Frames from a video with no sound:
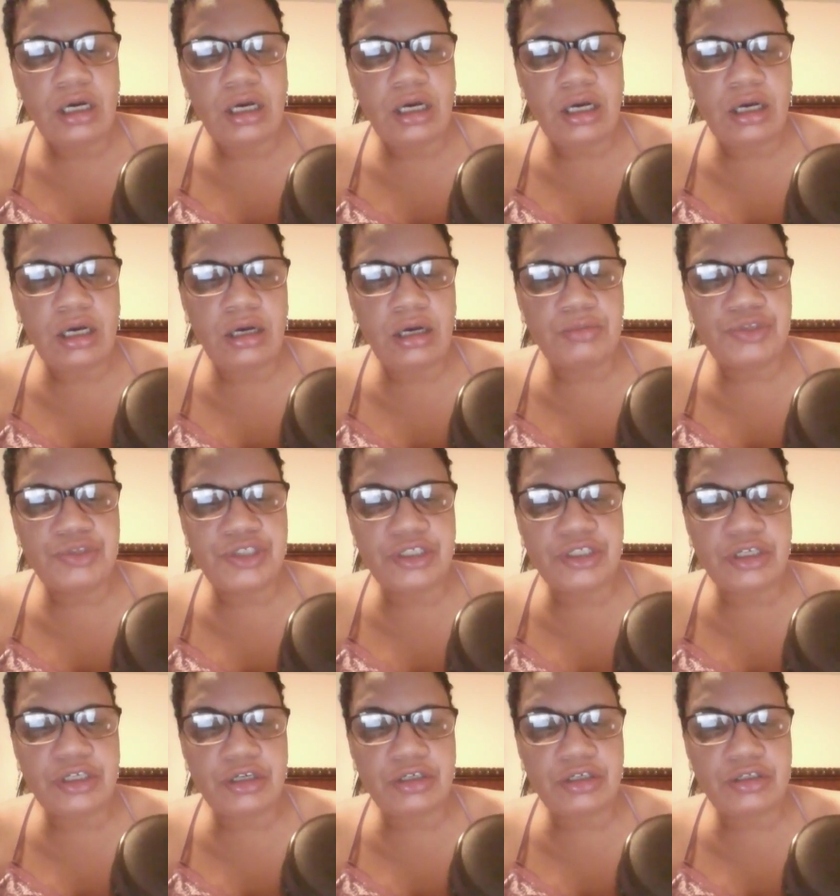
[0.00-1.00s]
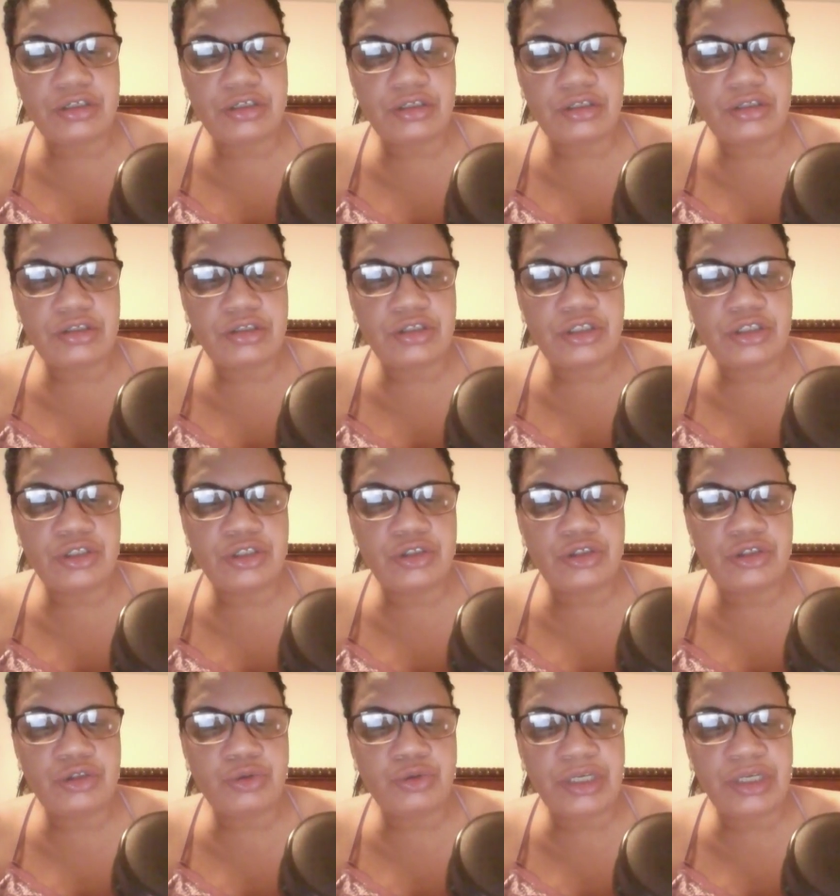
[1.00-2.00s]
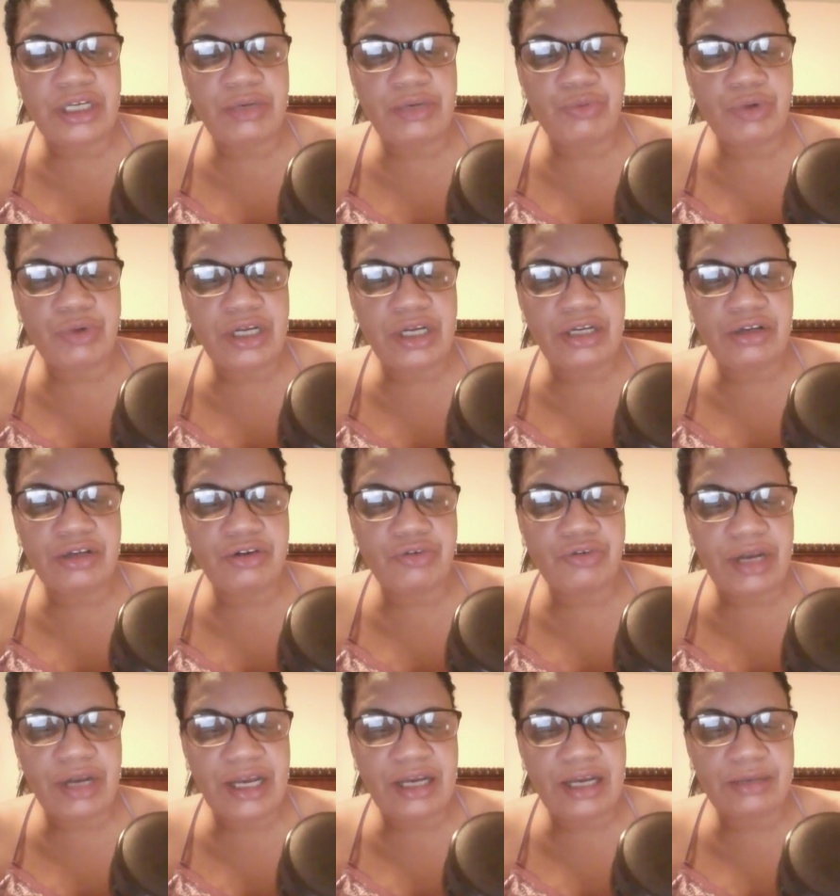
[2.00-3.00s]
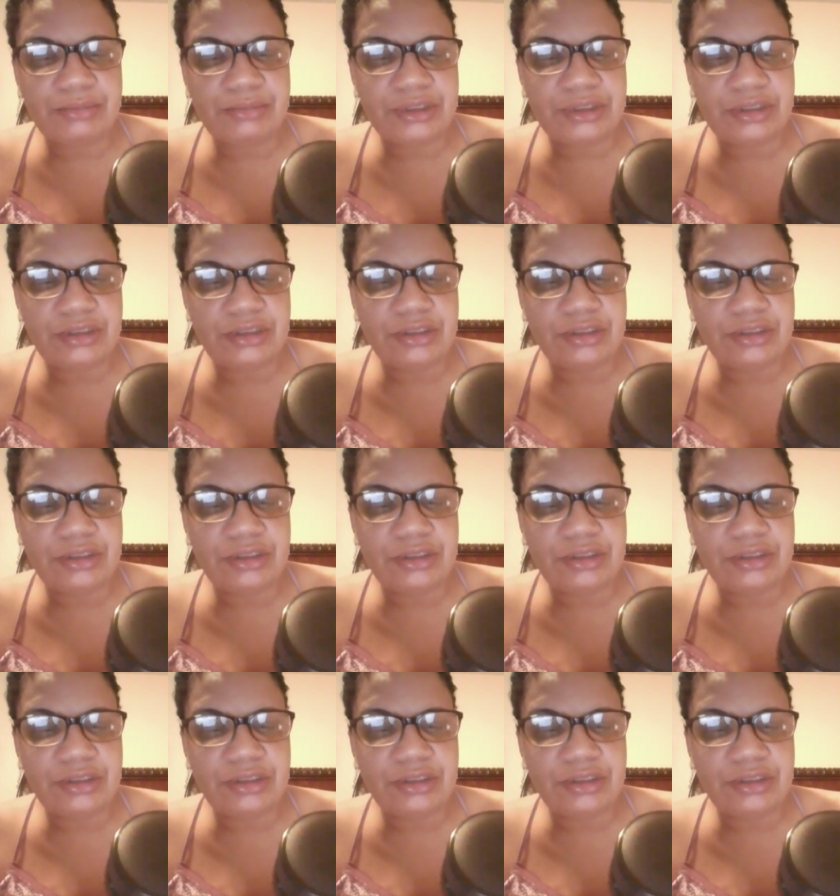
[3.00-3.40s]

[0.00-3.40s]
um, sugars 21 grams